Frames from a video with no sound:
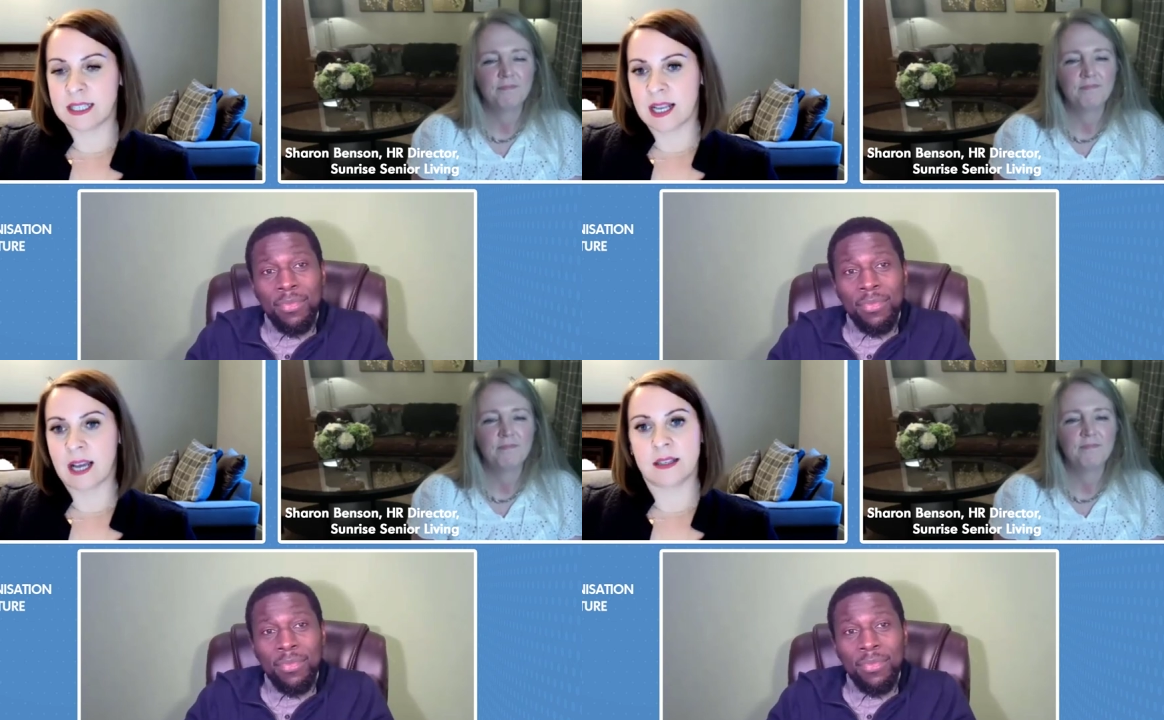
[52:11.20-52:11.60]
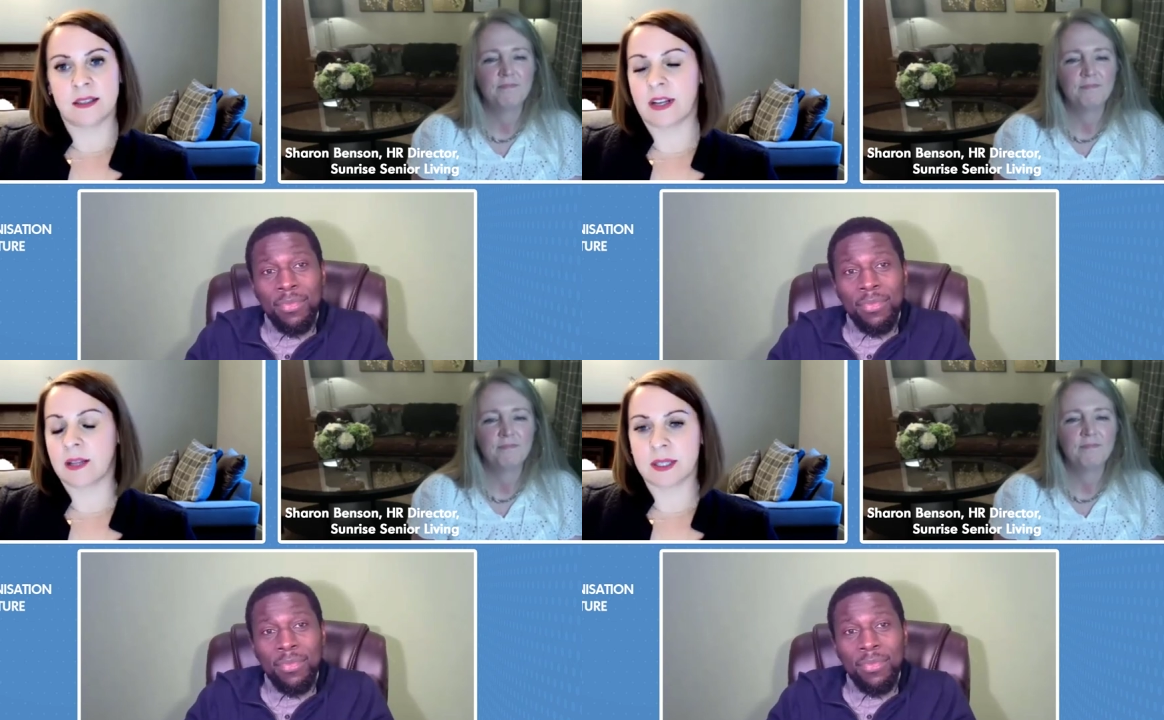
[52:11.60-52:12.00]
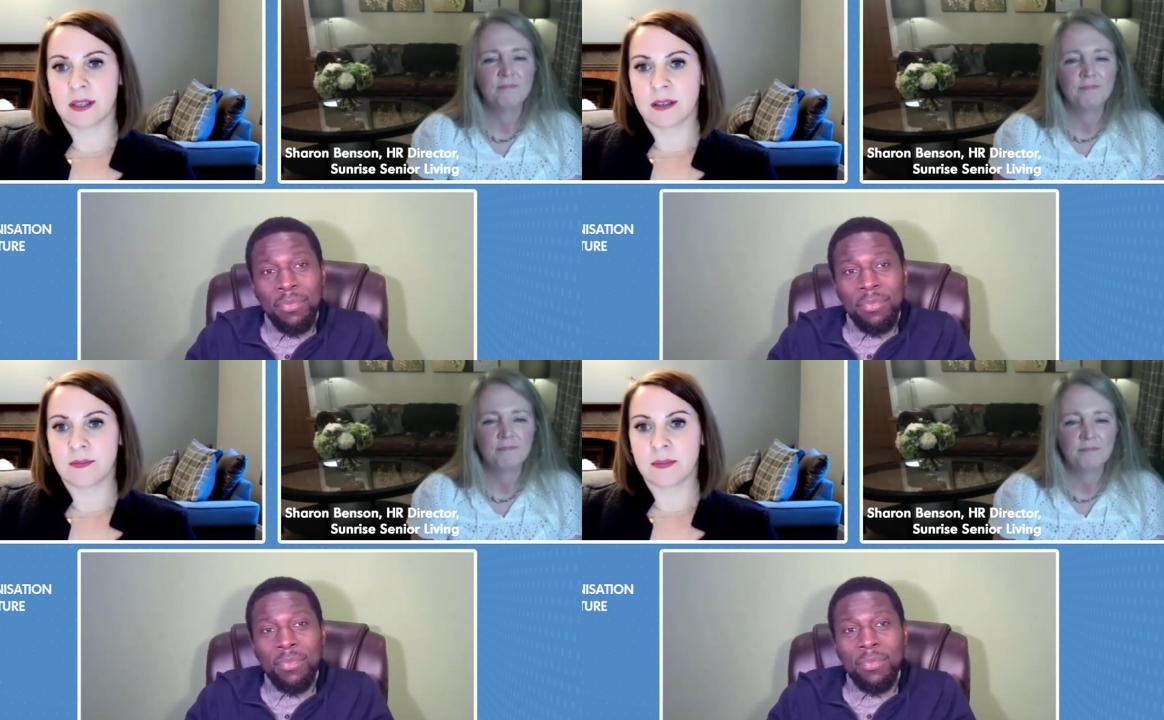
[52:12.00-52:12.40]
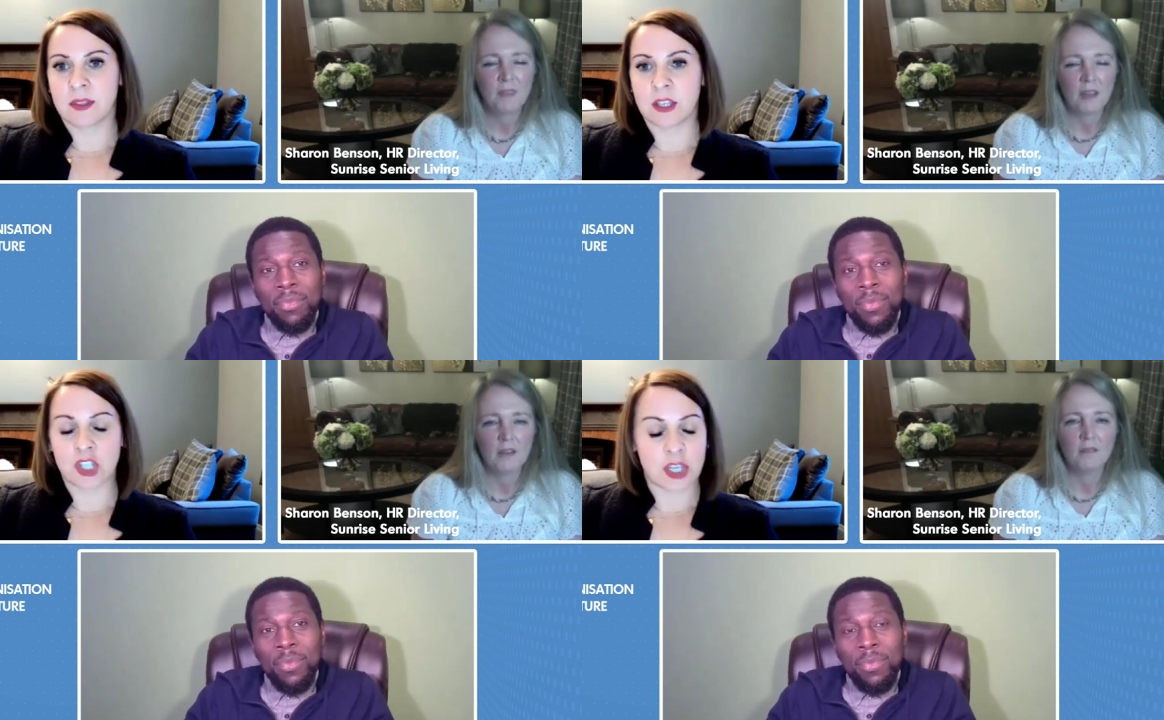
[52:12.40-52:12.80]
Speaker 1: and development. The
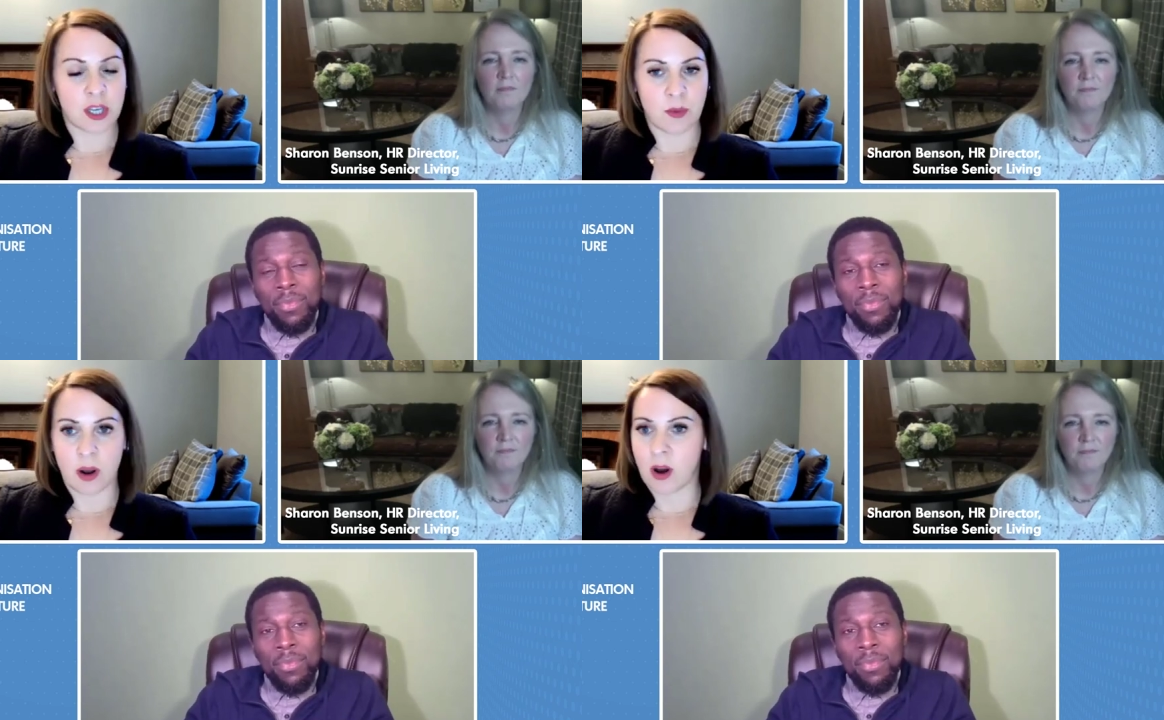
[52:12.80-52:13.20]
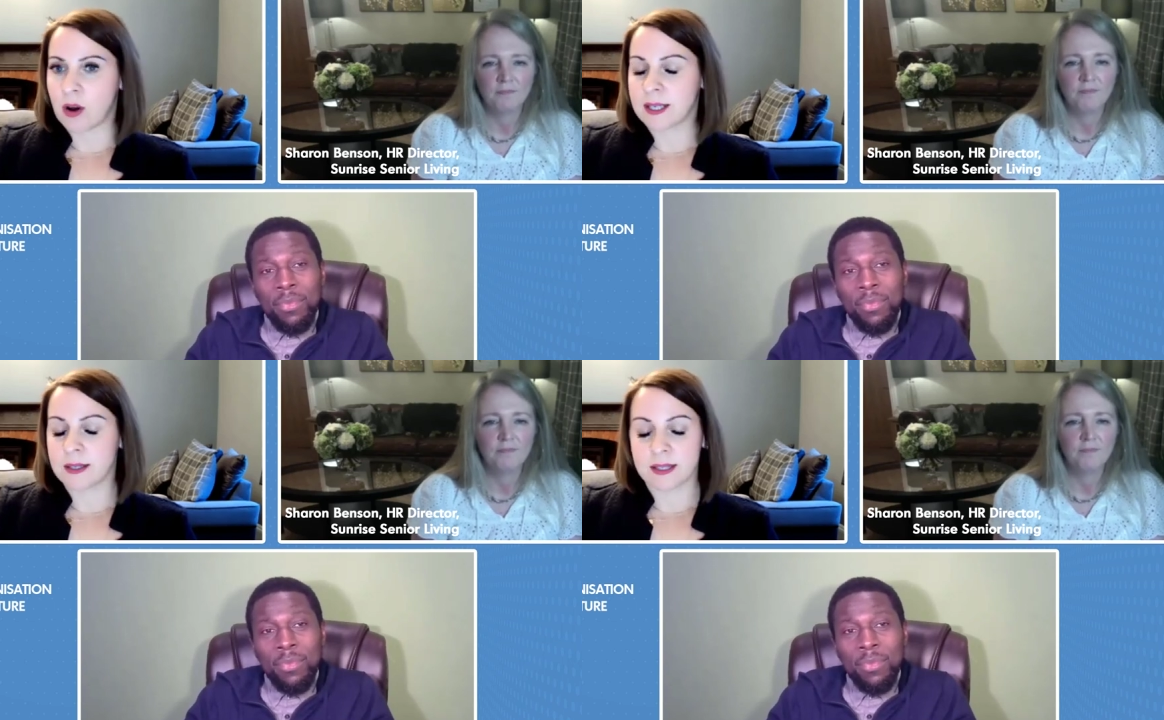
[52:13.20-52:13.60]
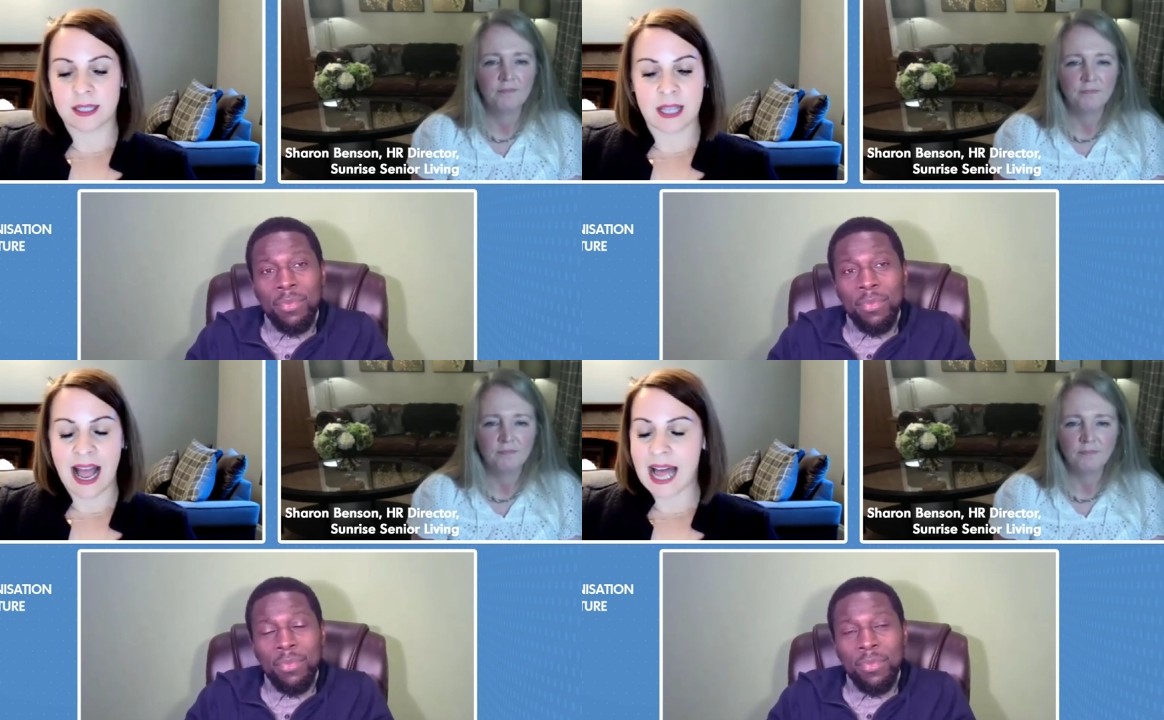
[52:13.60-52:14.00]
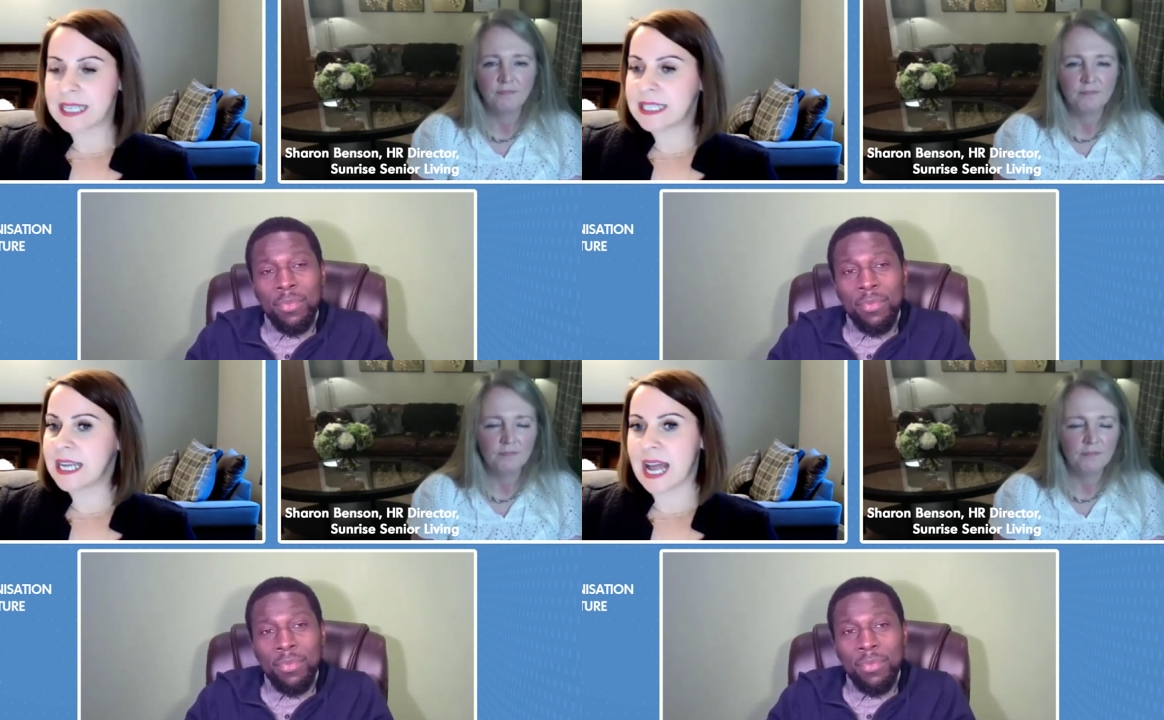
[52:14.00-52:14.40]
two are
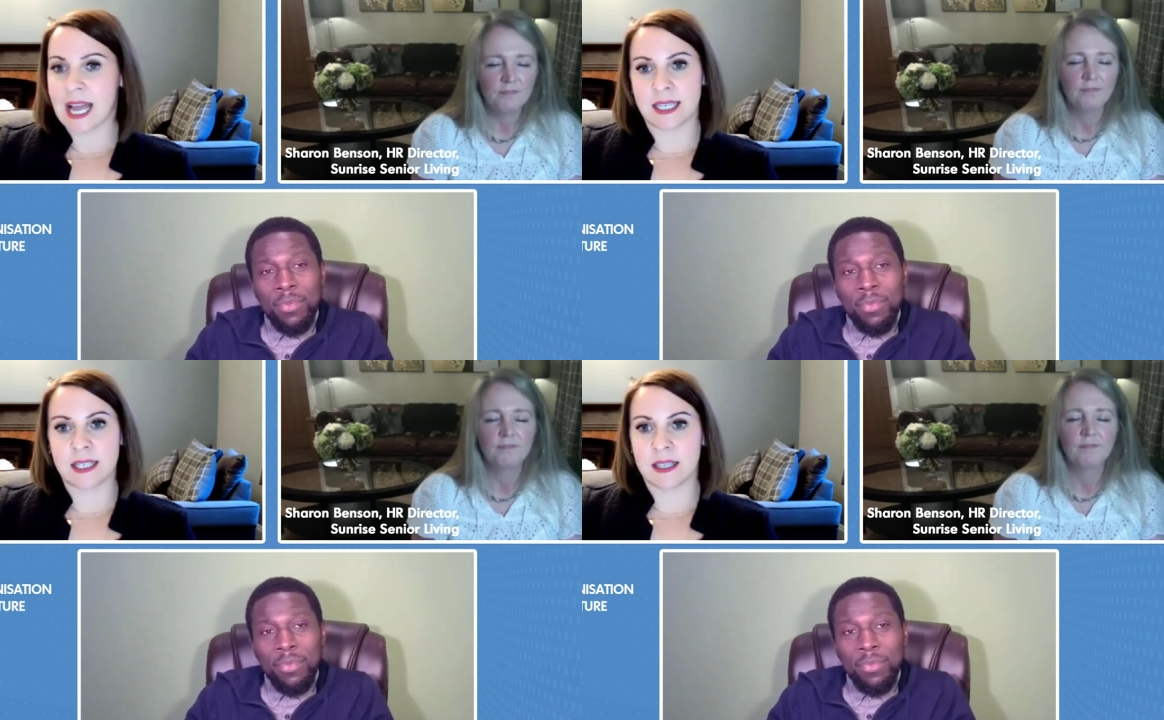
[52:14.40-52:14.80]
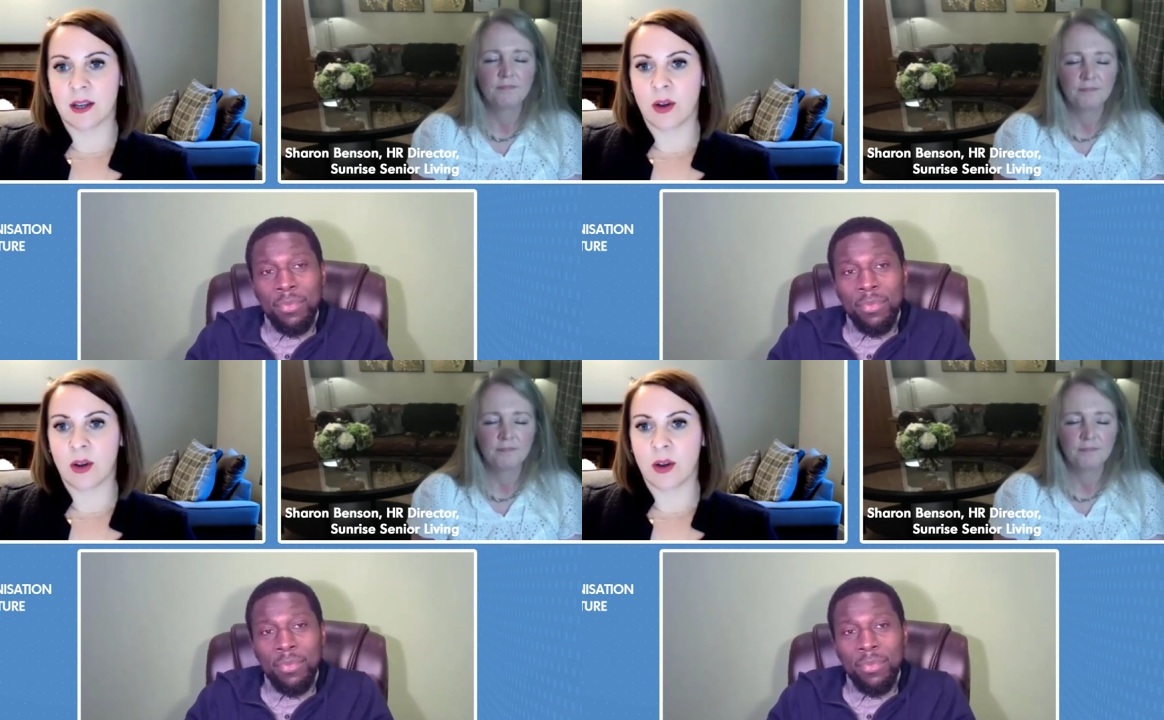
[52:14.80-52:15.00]
hand in hand.